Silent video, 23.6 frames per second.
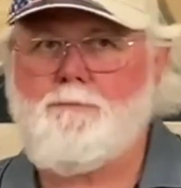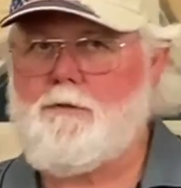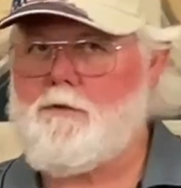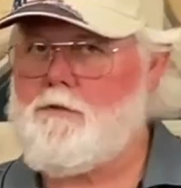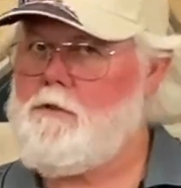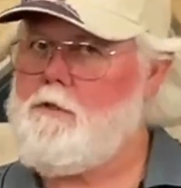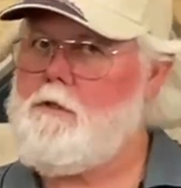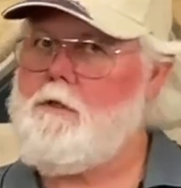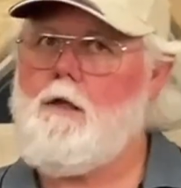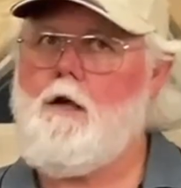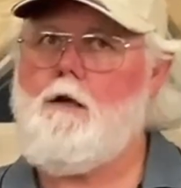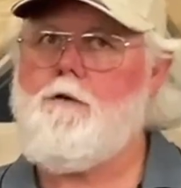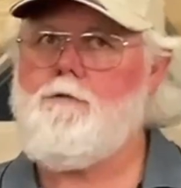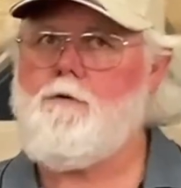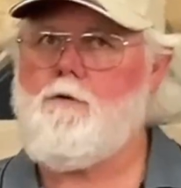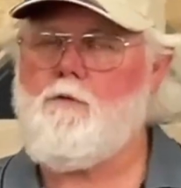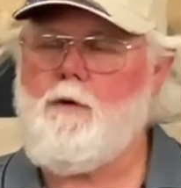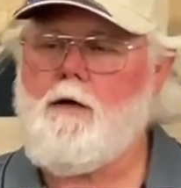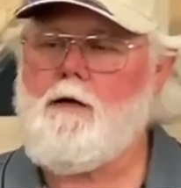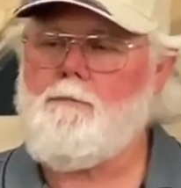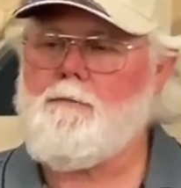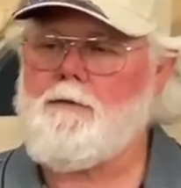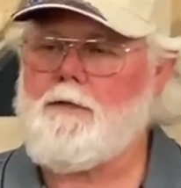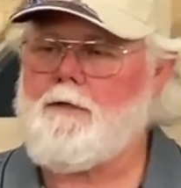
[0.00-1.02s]
a little
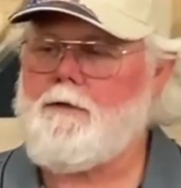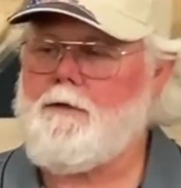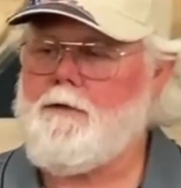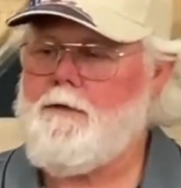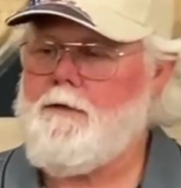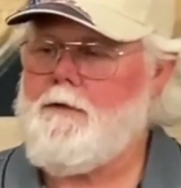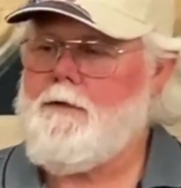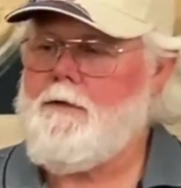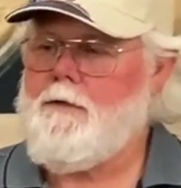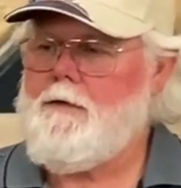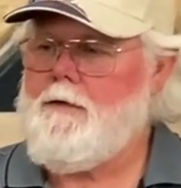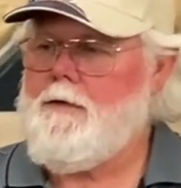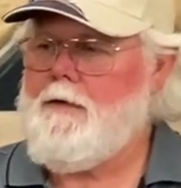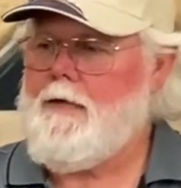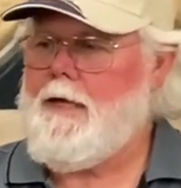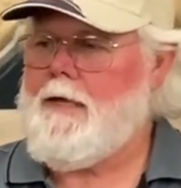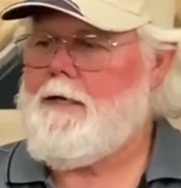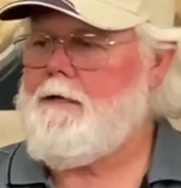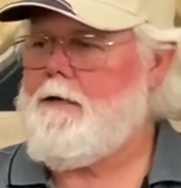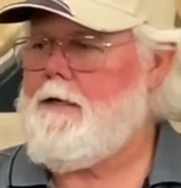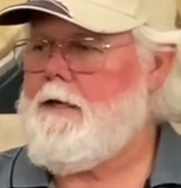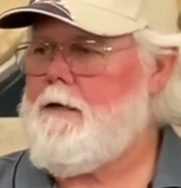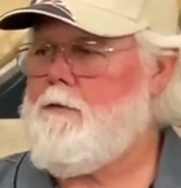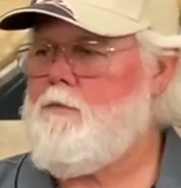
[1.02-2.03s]
overwhelming
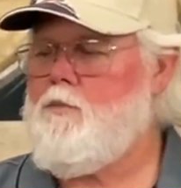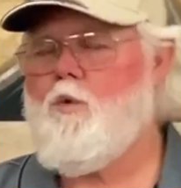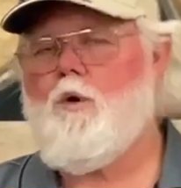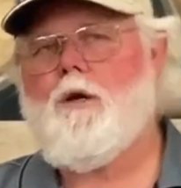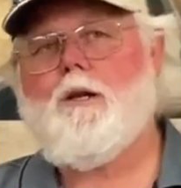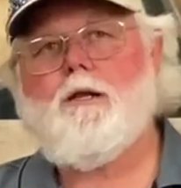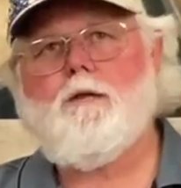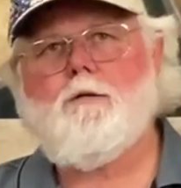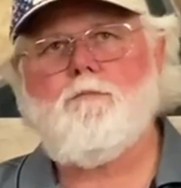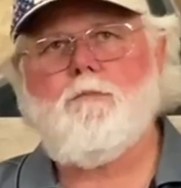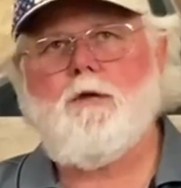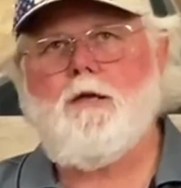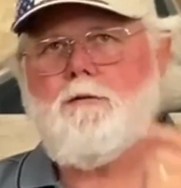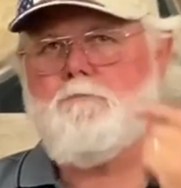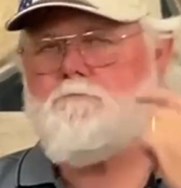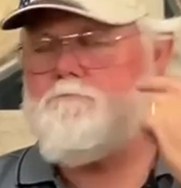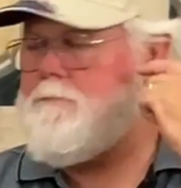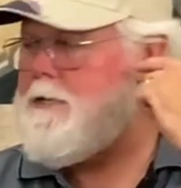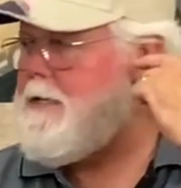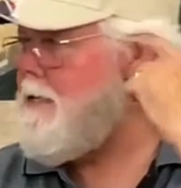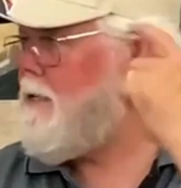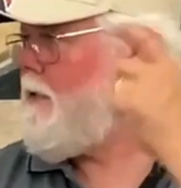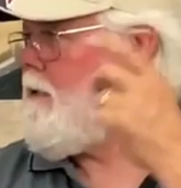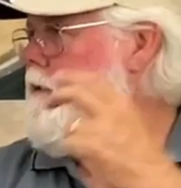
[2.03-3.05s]
and and what it
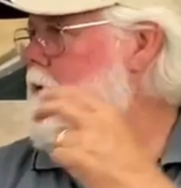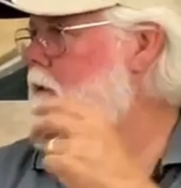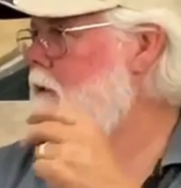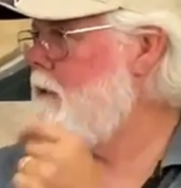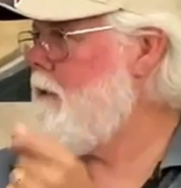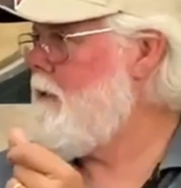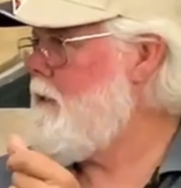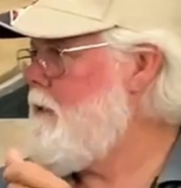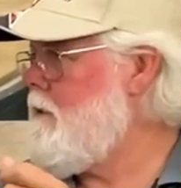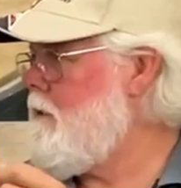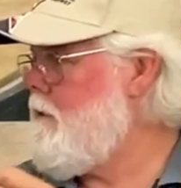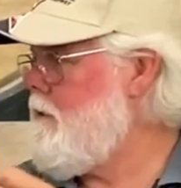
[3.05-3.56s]
immediately